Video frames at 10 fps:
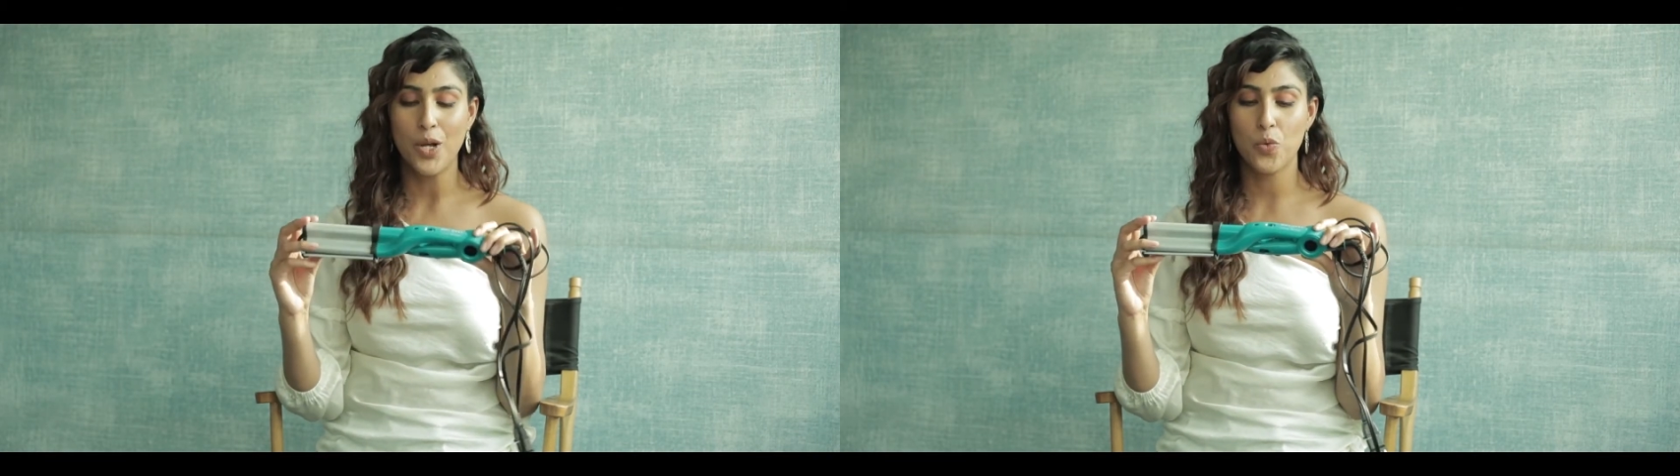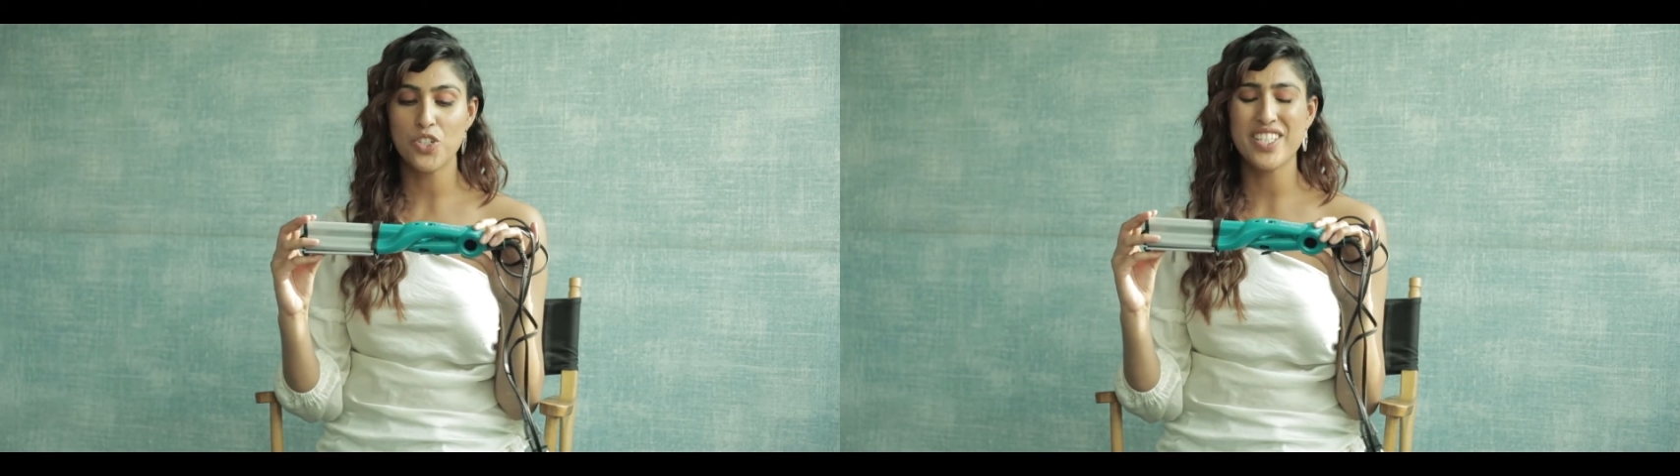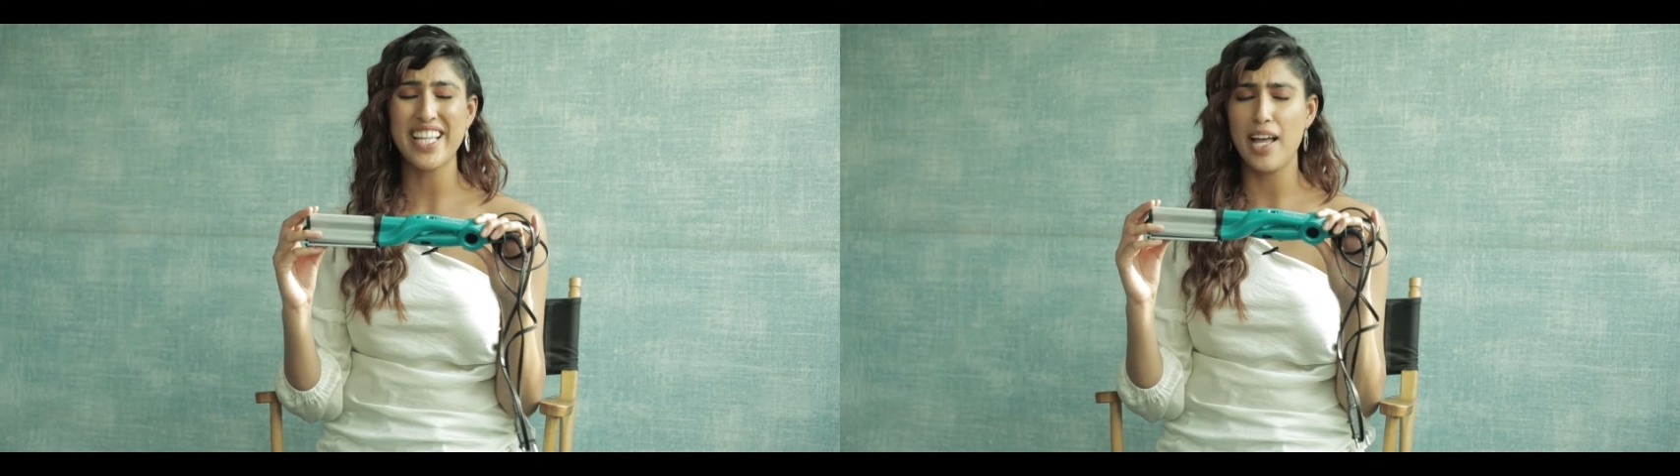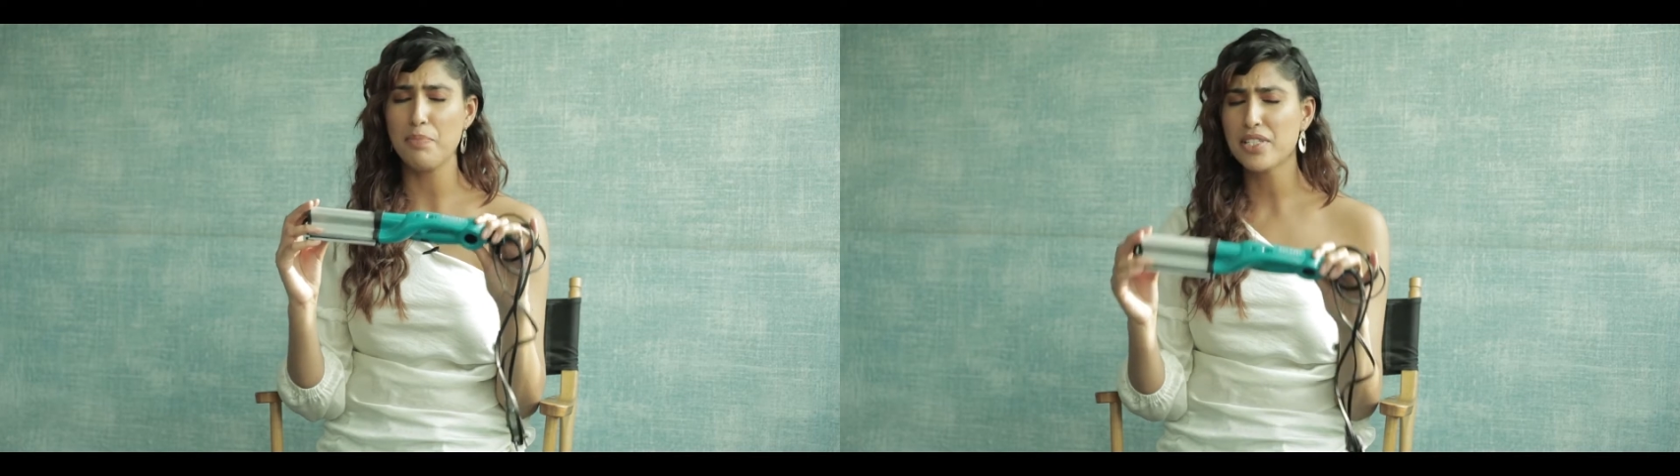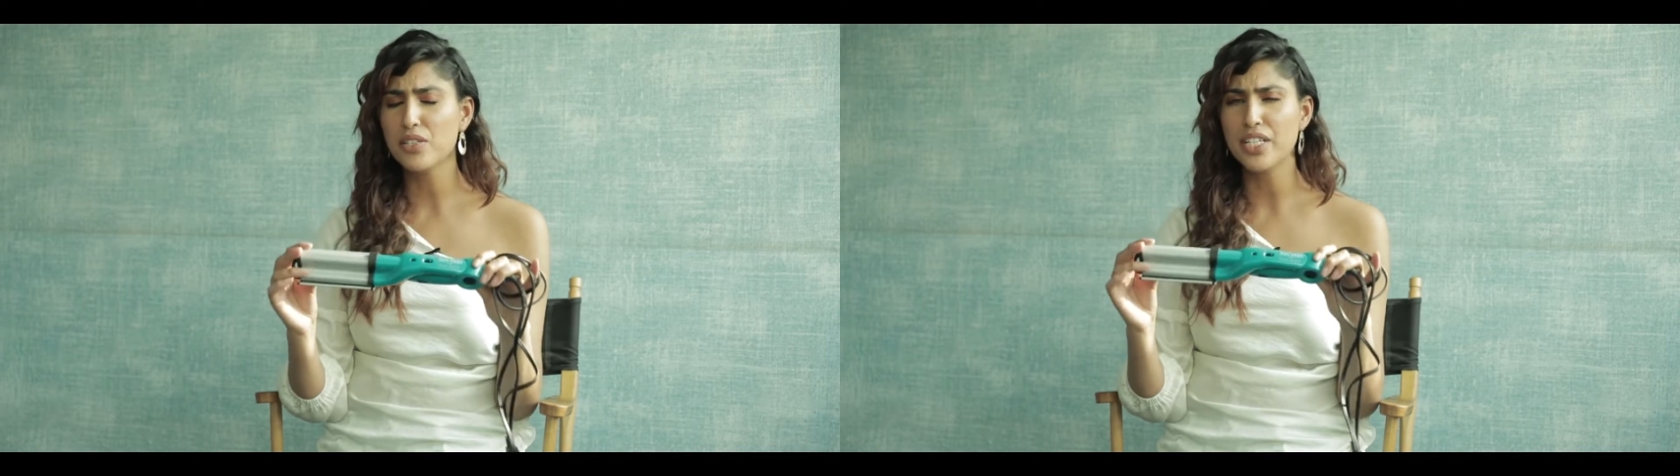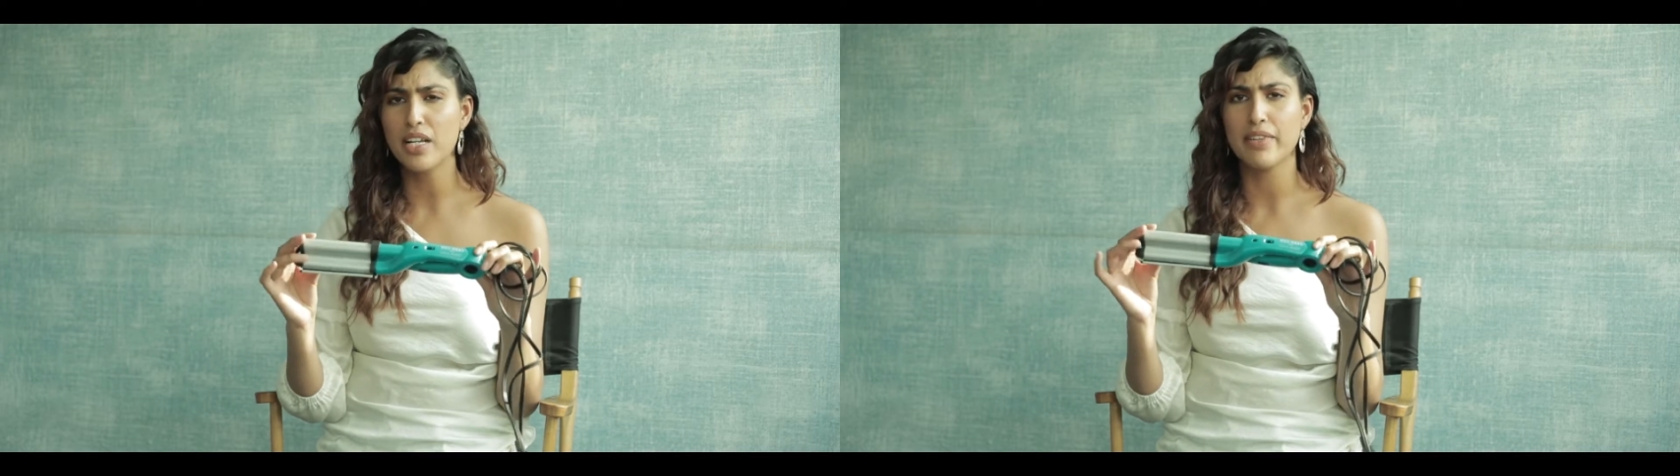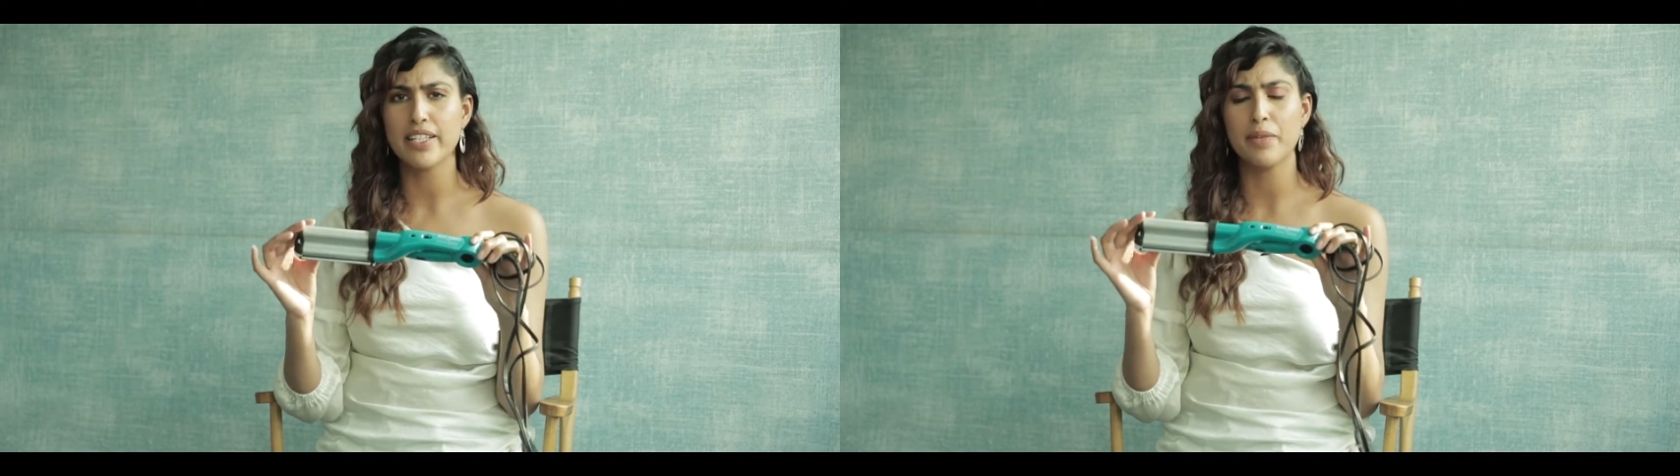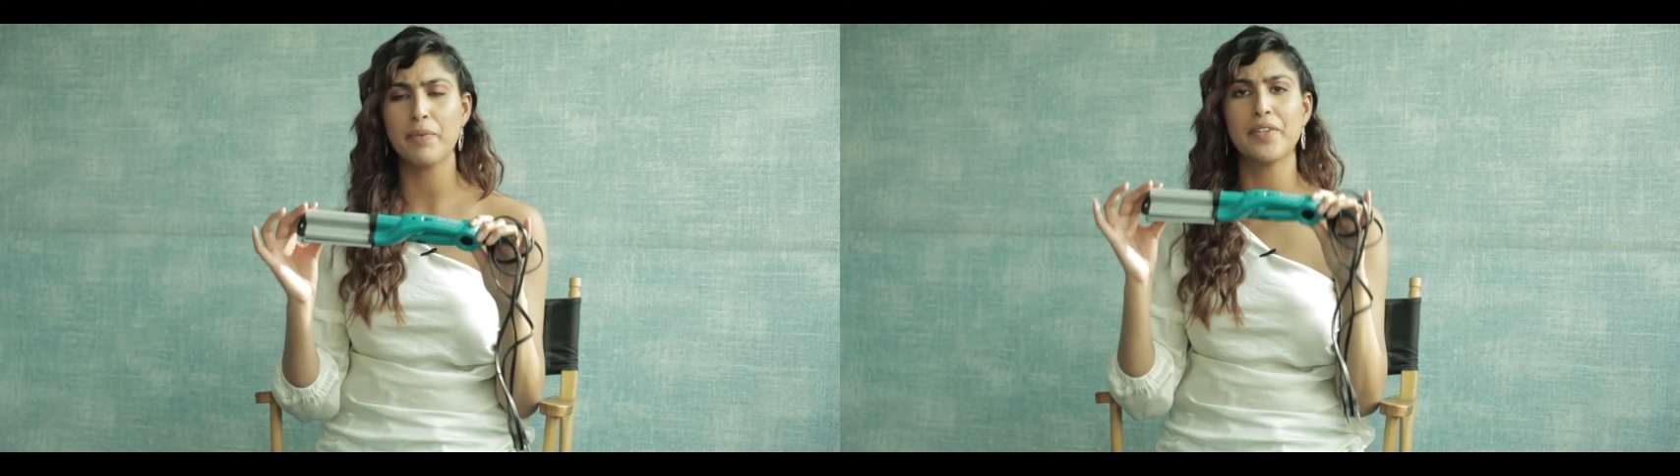which is absolutely
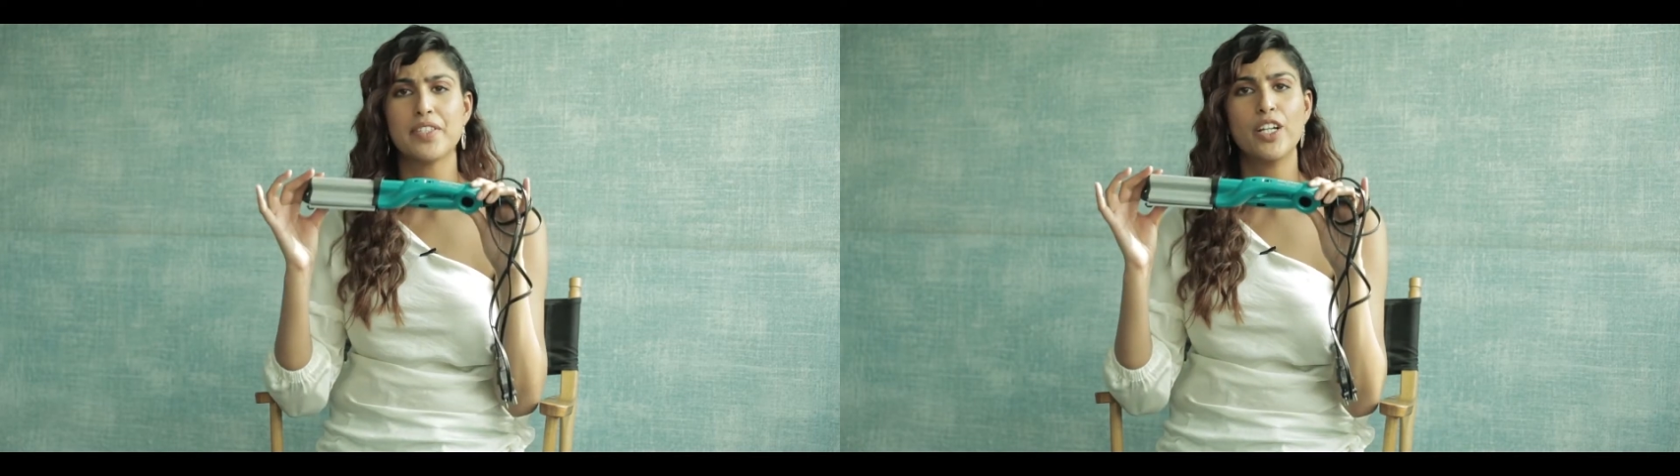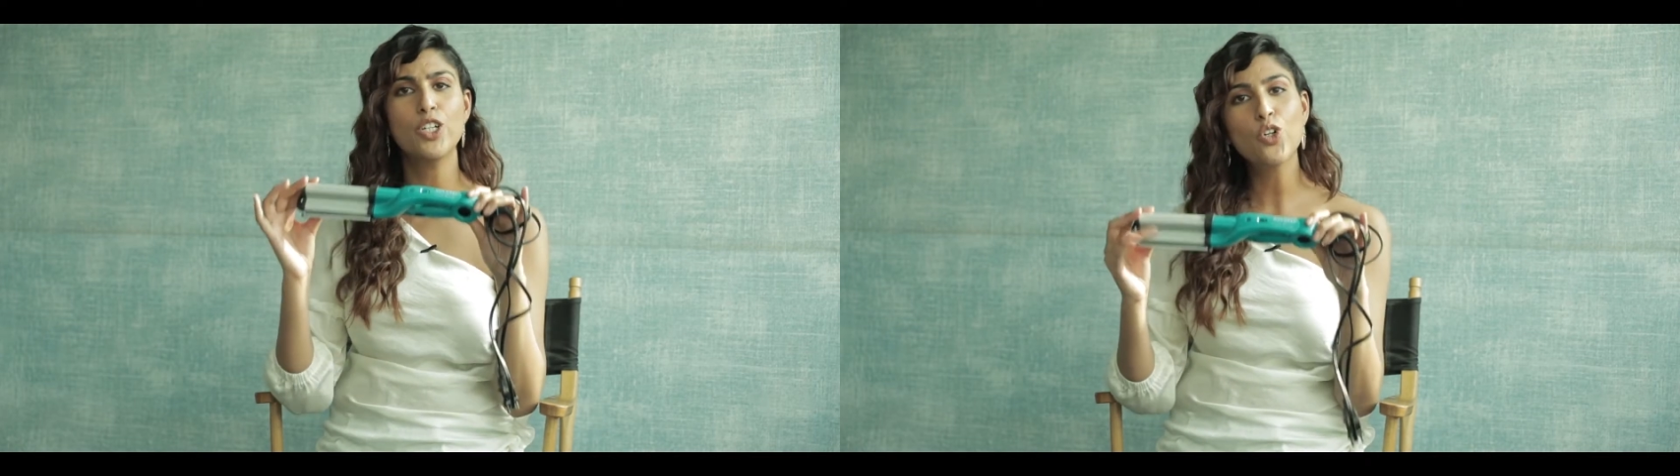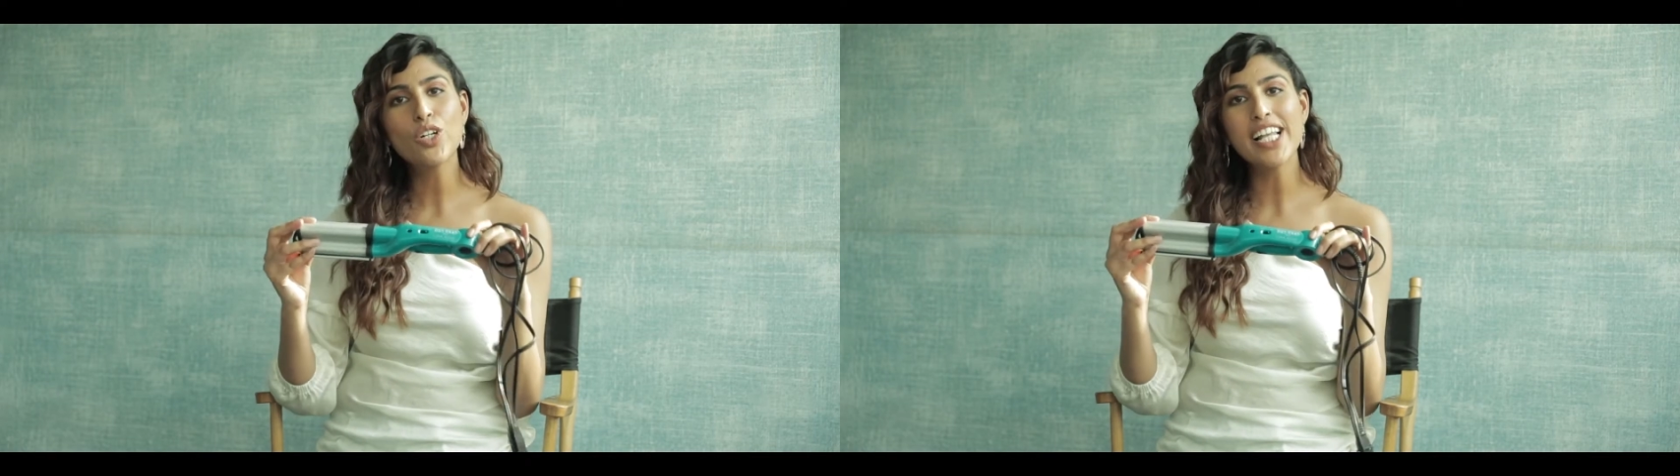amazing because they look